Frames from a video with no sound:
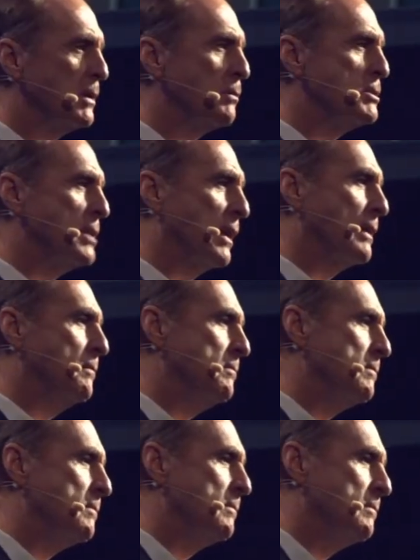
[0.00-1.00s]
You know what he's telling them
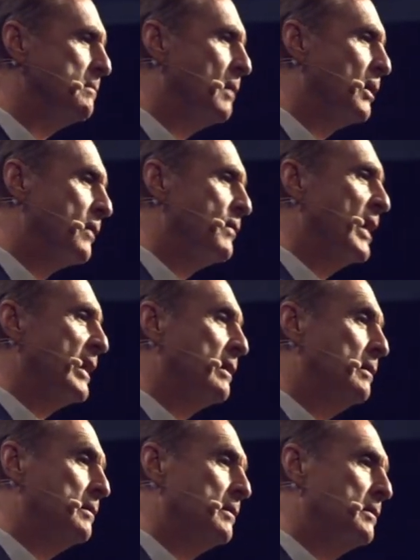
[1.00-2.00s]
on our
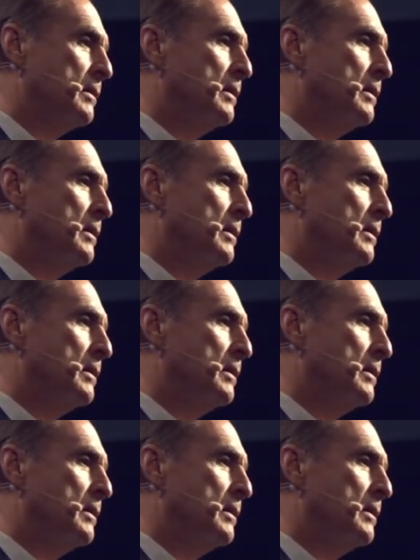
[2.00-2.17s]
vernacular?